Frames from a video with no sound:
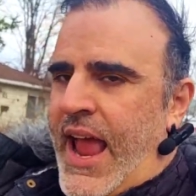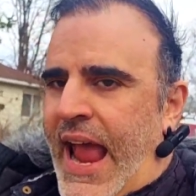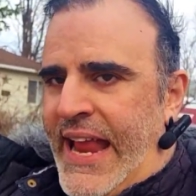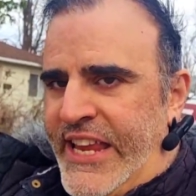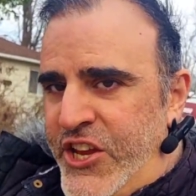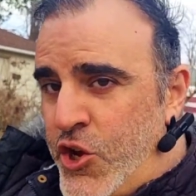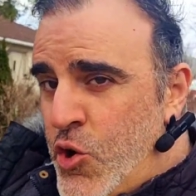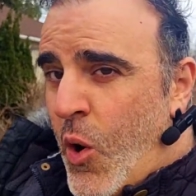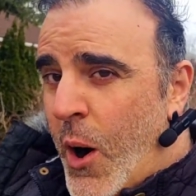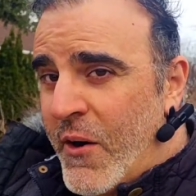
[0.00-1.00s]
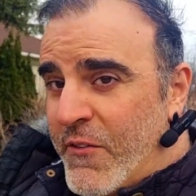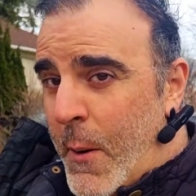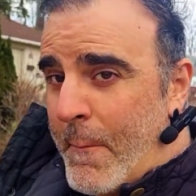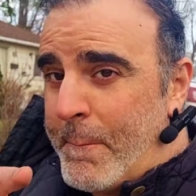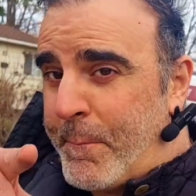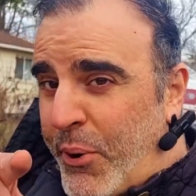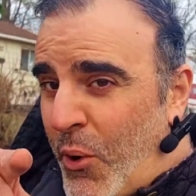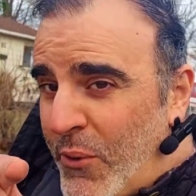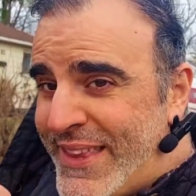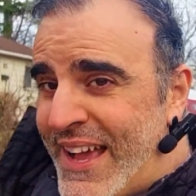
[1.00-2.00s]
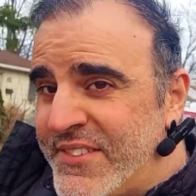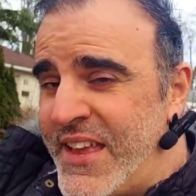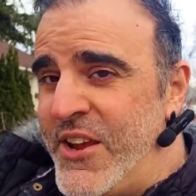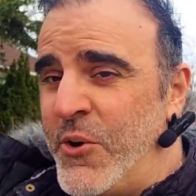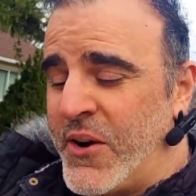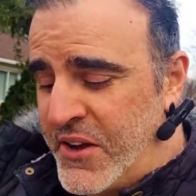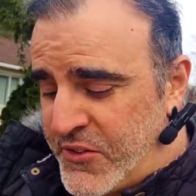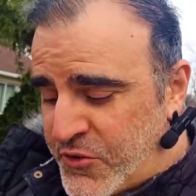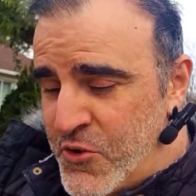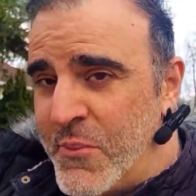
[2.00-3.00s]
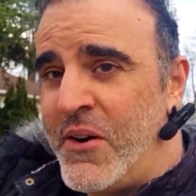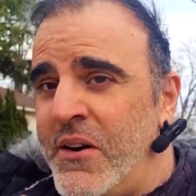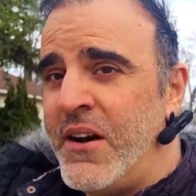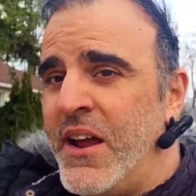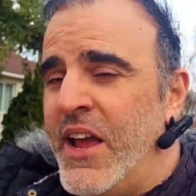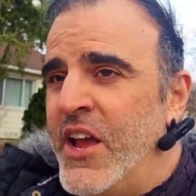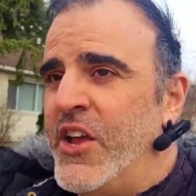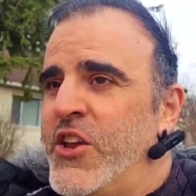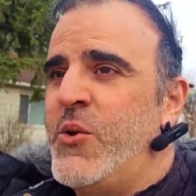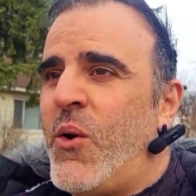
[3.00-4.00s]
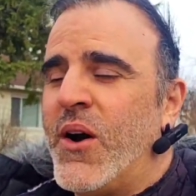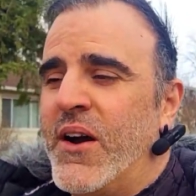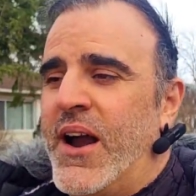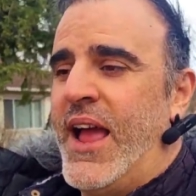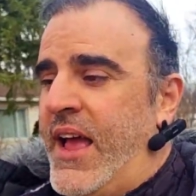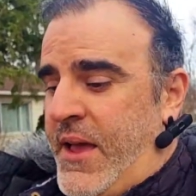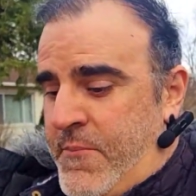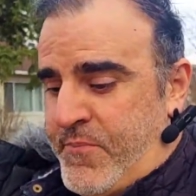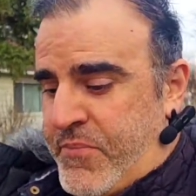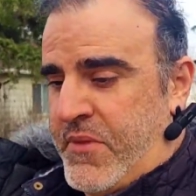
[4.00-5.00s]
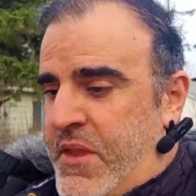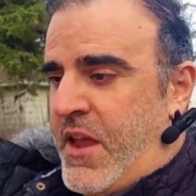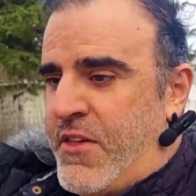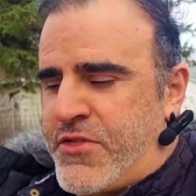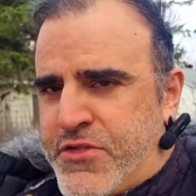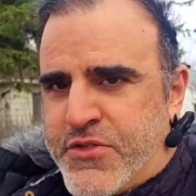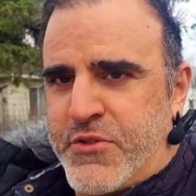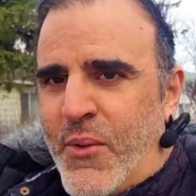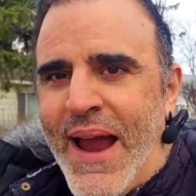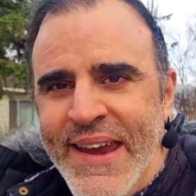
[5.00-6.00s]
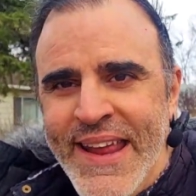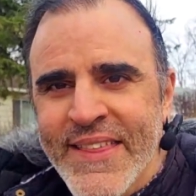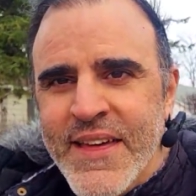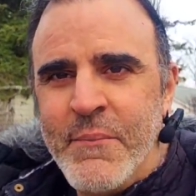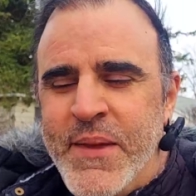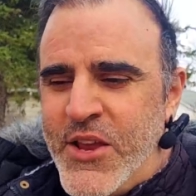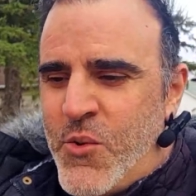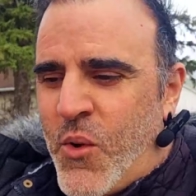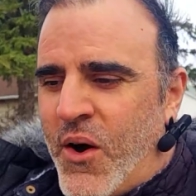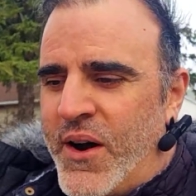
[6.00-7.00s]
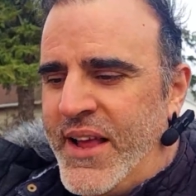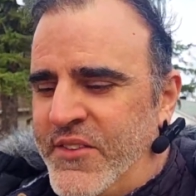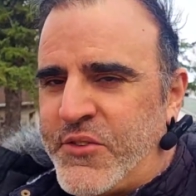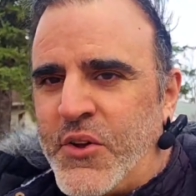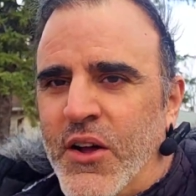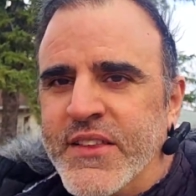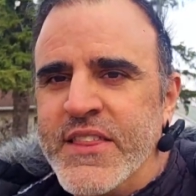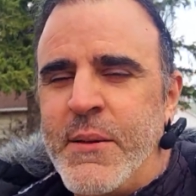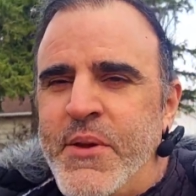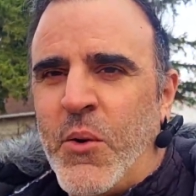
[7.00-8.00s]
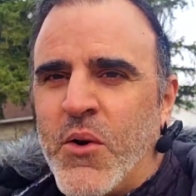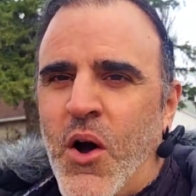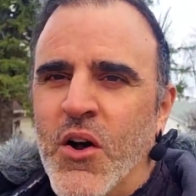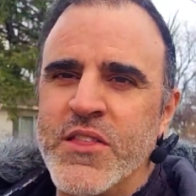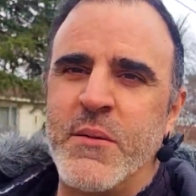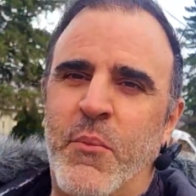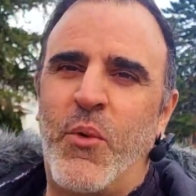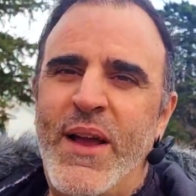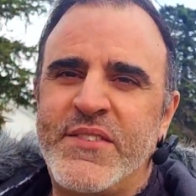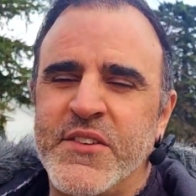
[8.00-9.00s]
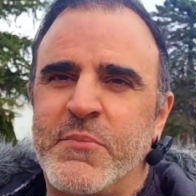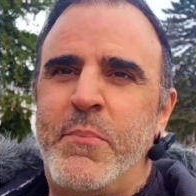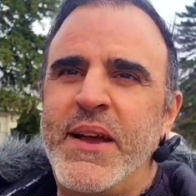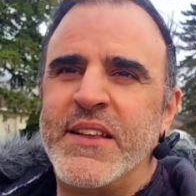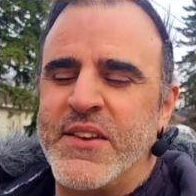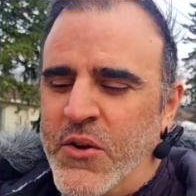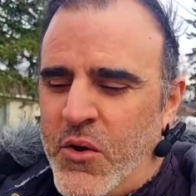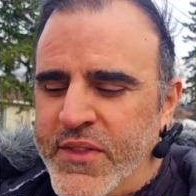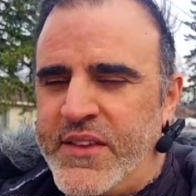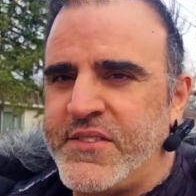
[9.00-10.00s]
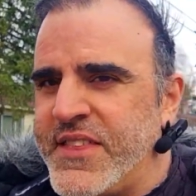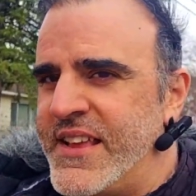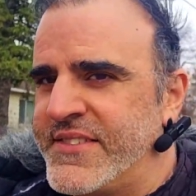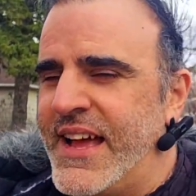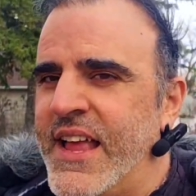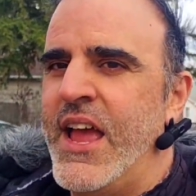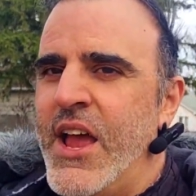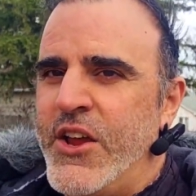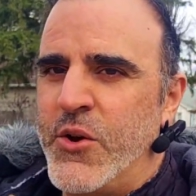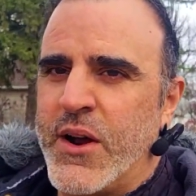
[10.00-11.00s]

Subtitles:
And you are protesting your consumer? You are threatening them, you are insulting them, you are calling them racist, bigots, and all these things that your